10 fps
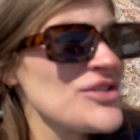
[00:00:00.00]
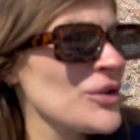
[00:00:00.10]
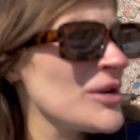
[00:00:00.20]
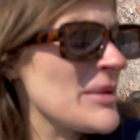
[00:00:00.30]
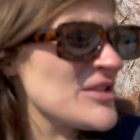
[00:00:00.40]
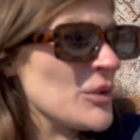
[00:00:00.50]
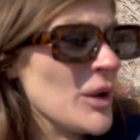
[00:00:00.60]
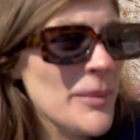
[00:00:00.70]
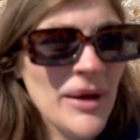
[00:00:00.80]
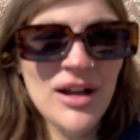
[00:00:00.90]
are going to be
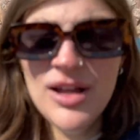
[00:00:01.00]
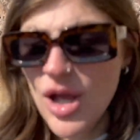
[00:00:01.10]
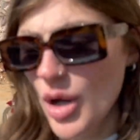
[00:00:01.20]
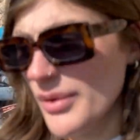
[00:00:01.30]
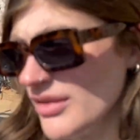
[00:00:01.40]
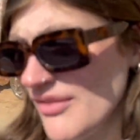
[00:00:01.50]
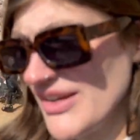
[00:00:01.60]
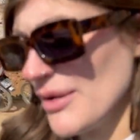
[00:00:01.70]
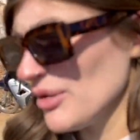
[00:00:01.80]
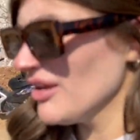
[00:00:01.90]
sore. But we're loving
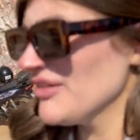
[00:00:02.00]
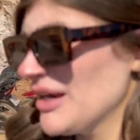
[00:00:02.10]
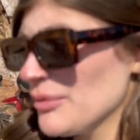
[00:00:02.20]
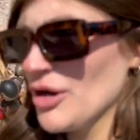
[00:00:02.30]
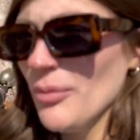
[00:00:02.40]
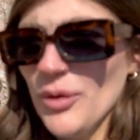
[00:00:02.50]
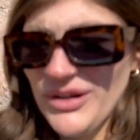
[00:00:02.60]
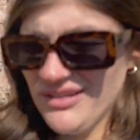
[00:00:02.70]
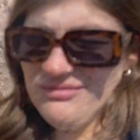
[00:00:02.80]
it, we're loving it, we're not moaning.